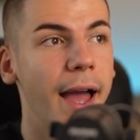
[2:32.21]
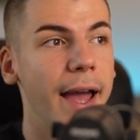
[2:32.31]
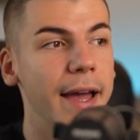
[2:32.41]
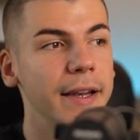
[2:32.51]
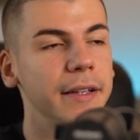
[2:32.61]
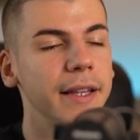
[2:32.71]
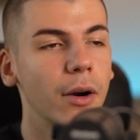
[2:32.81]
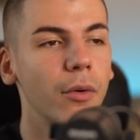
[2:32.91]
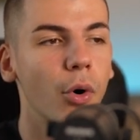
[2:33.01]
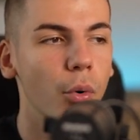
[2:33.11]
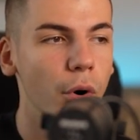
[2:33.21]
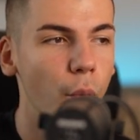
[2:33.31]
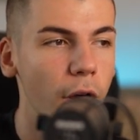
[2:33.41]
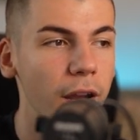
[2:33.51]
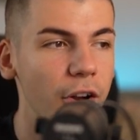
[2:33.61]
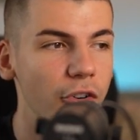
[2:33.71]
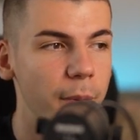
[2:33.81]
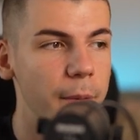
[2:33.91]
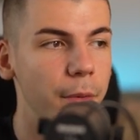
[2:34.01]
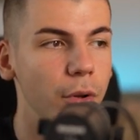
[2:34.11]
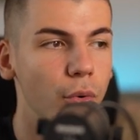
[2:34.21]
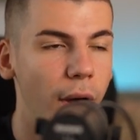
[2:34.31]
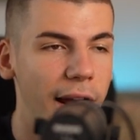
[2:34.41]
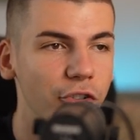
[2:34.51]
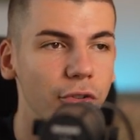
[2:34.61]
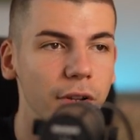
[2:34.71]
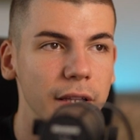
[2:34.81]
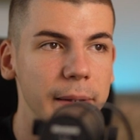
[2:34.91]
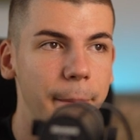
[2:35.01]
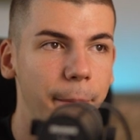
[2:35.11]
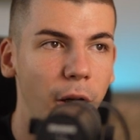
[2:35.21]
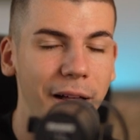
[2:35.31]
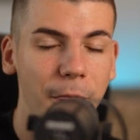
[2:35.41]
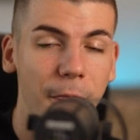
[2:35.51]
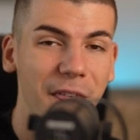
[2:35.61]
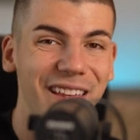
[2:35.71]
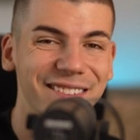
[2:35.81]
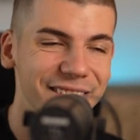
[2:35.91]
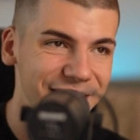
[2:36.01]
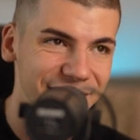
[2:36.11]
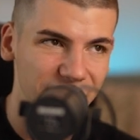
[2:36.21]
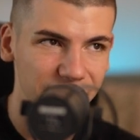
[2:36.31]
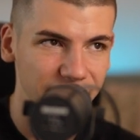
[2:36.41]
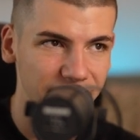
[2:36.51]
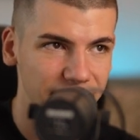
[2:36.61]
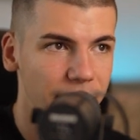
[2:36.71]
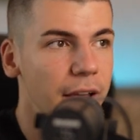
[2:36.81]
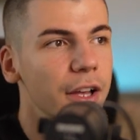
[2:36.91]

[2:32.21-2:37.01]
and there are over 100 people who actually bought this service.